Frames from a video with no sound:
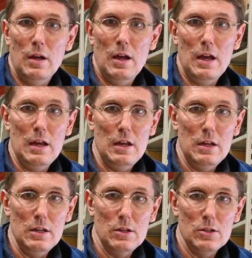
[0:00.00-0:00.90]

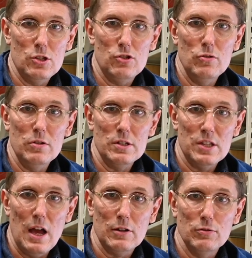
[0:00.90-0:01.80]
A student
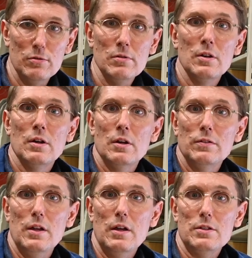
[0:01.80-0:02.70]
sakuru
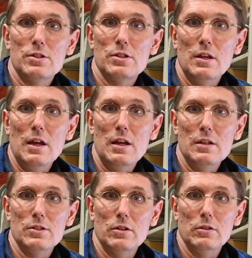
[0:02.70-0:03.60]
that
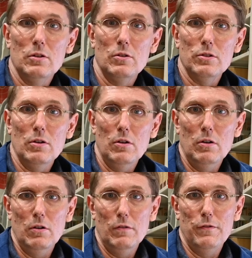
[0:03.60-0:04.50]
has a lot
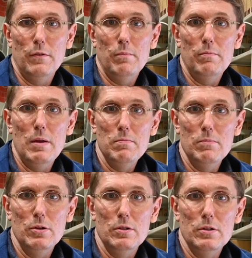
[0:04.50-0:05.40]
of
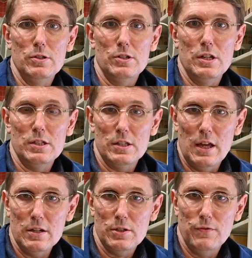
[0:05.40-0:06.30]
members
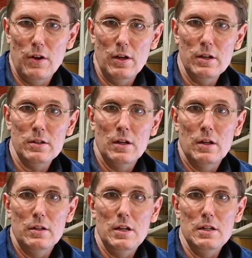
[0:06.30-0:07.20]
dissatisfied
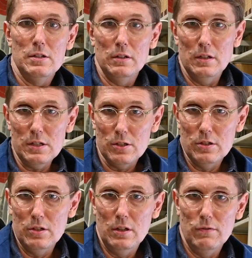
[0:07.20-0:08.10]
need to listen
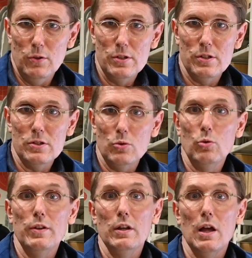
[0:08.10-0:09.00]
to their voices
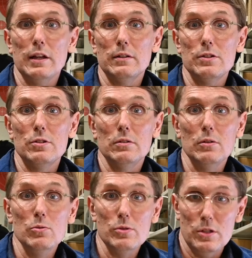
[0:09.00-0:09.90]
or they're likely to
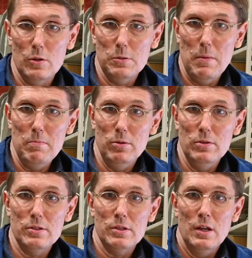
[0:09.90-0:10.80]
lose those
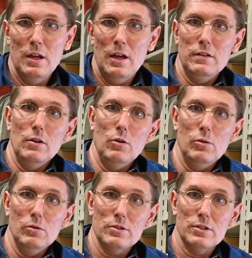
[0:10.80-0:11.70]
members and the
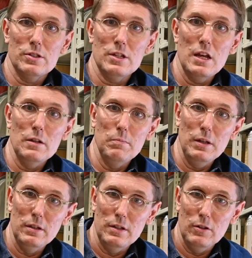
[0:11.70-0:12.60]
whole
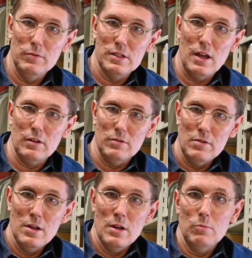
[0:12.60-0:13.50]
sustainability of the sakuru
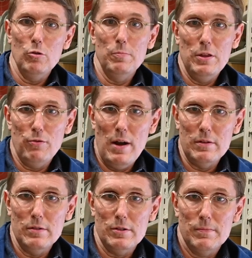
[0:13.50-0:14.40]
will be
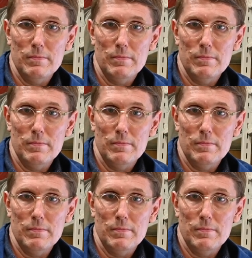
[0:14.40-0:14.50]
threatened.